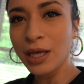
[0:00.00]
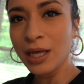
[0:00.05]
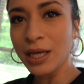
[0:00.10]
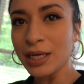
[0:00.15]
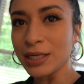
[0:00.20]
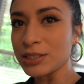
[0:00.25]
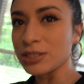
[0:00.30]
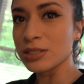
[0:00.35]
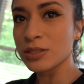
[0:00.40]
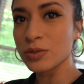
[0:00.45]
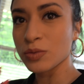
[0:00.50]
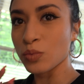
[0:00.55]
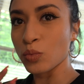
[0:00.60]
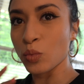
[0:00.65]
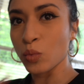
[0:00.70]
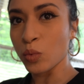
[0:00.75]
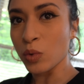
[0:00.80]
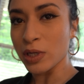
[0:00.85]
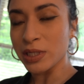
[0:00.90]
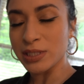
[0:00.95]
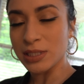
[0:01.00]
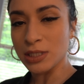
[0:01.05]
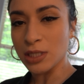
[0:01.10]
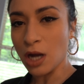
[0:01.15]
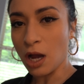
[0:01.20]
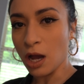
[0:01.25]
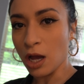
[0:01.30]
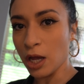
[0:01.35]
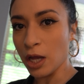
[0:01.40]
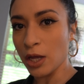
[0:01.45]
It just was
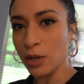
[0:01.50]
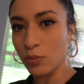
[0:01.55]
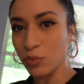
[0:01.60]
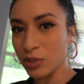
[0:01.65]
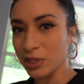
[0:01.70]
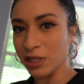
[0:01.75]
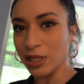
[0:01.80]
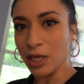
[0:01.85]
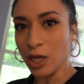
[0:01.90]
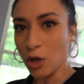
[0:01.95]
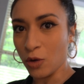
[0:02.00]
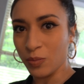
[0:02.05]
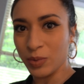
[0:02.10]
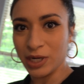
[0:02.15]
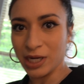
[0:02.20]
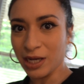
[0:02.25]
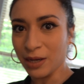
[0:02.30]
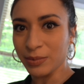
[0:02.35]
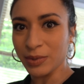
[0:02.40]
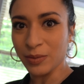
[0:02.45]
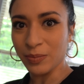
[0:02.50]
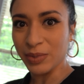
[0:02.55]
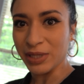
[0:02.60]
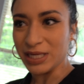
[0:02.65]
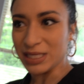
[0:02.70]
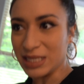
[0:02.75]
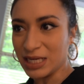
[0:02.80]
not really opening up the place.